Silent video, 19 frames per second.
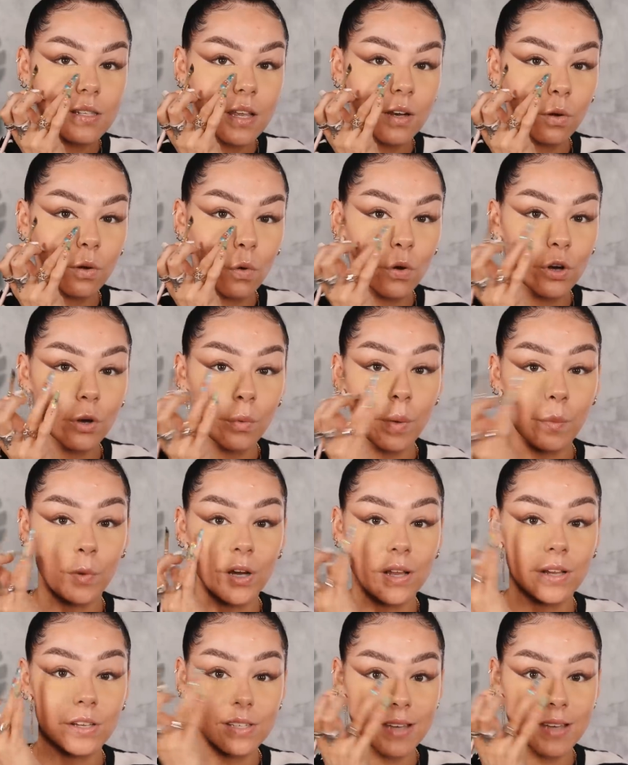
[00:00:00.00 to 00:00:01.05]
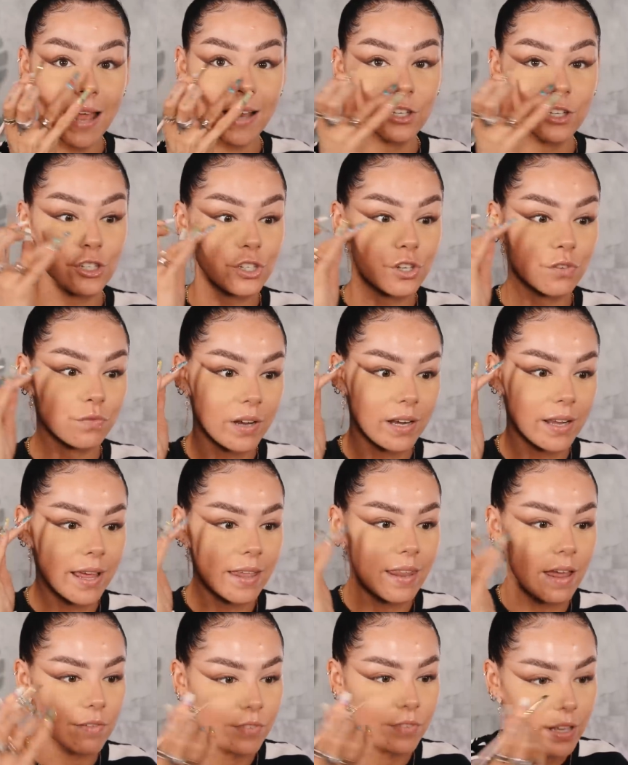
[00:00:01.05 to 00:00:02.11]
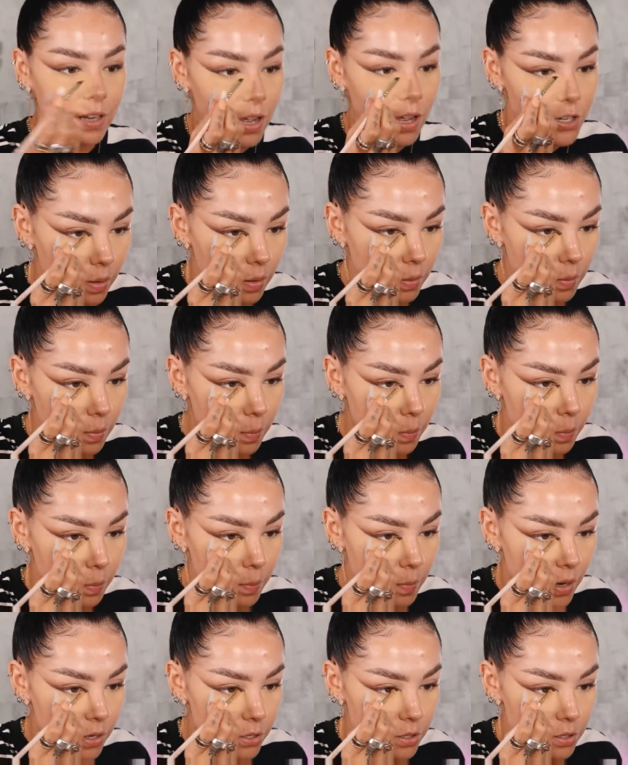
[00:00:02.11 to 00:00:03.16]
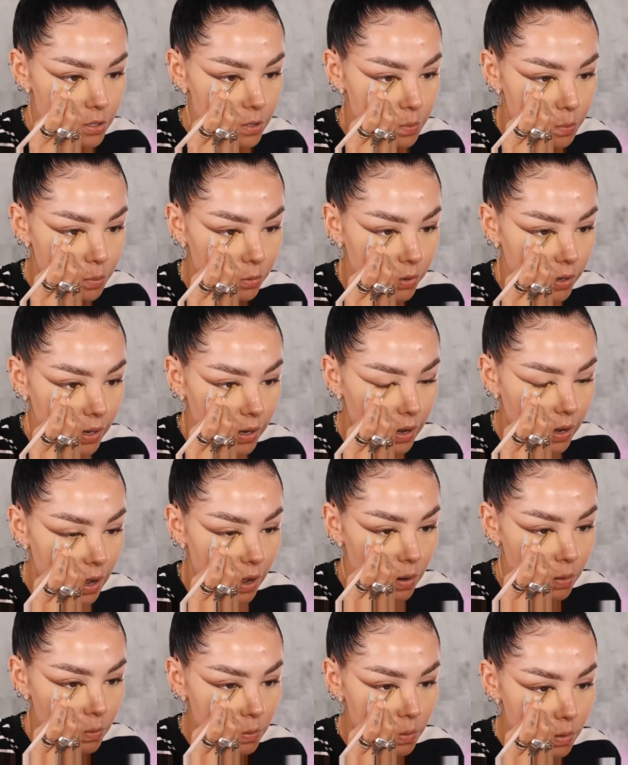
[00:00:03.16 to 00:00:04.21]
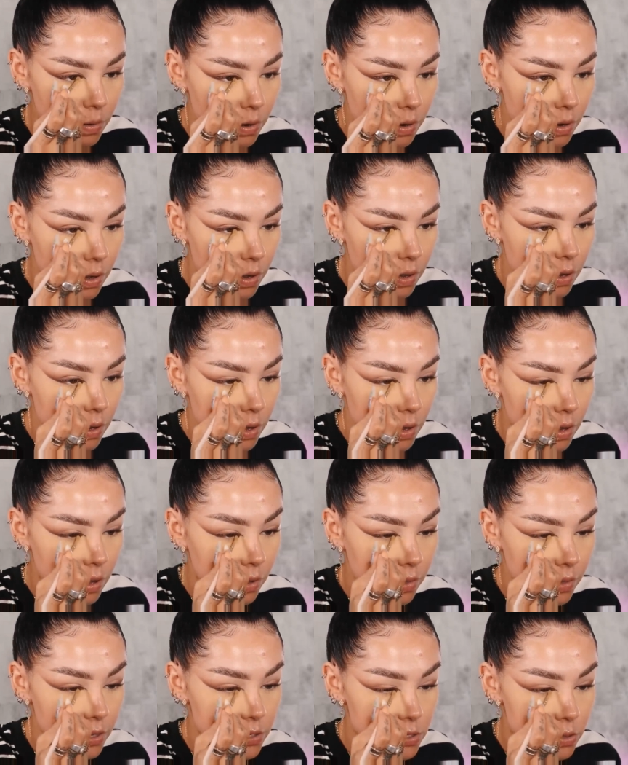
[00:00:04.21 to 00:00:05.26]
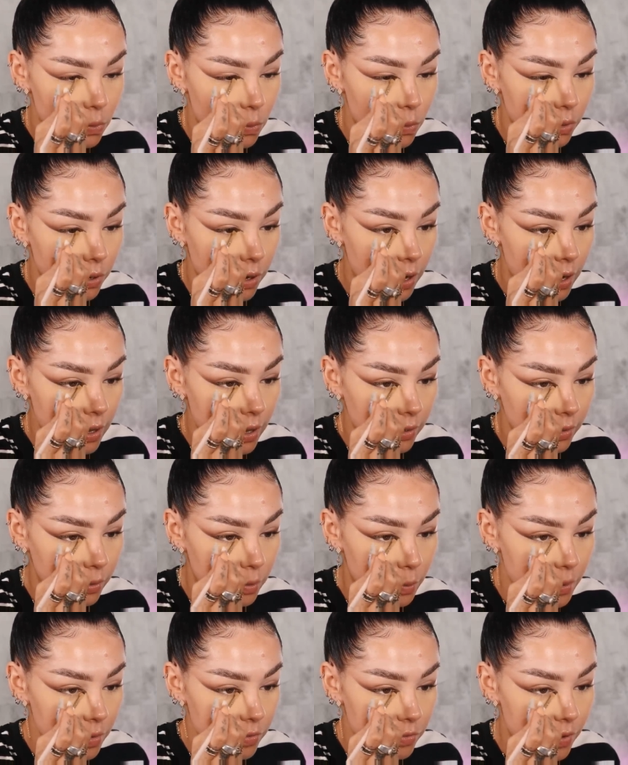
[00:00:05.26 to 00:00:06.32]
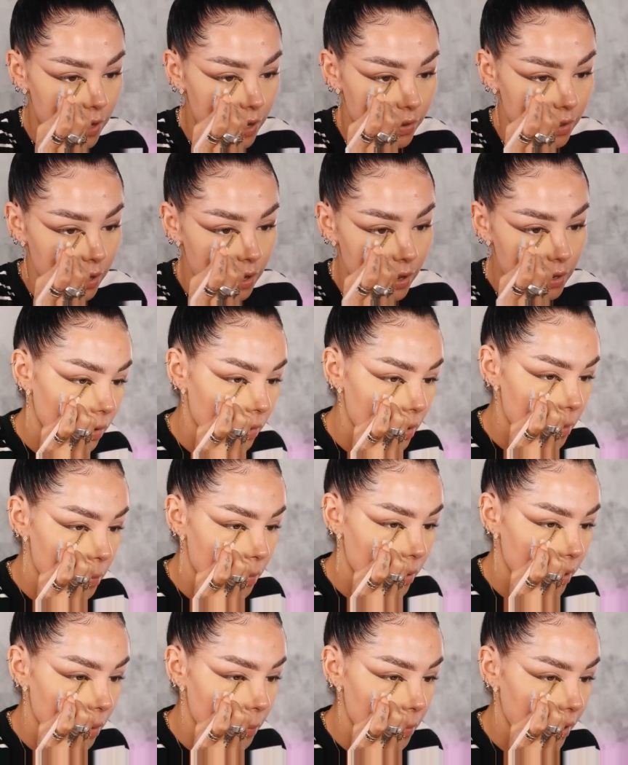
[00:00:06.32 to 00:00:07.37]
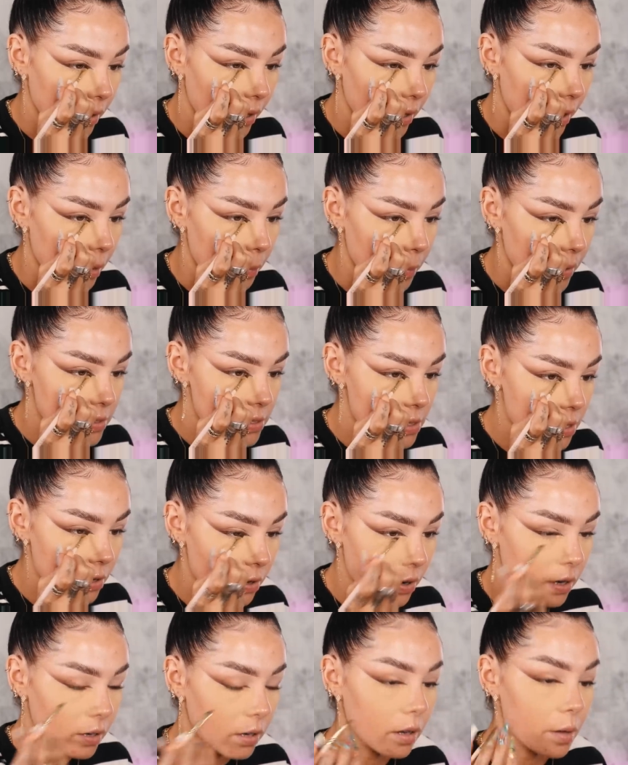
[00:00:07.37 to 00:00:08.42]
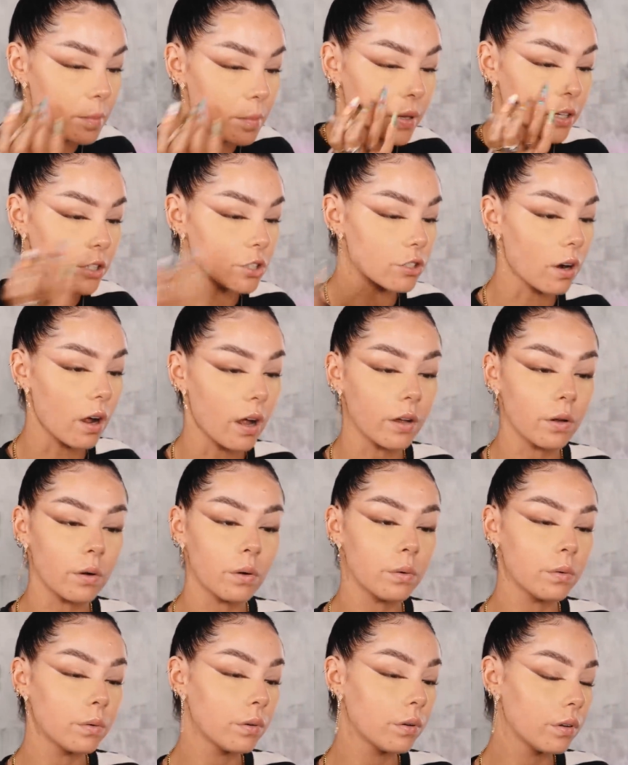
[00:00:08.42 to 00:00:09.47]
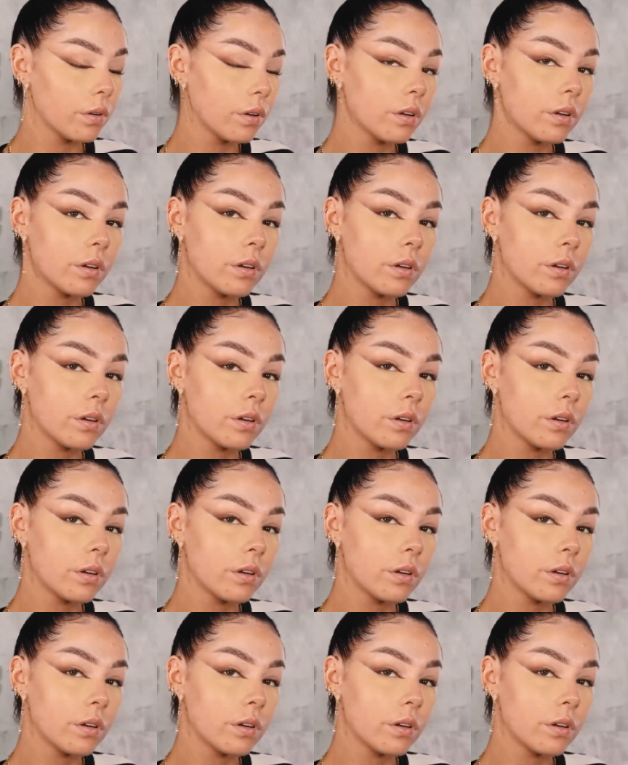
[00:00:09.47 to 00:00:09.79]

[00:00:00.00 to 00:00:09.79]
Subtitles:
inner corner we wanna extend just to really get that feline shape. Imagine just bringing out this corner a little bit further and then bring it back in, basically creating like a mini triangle. Then on a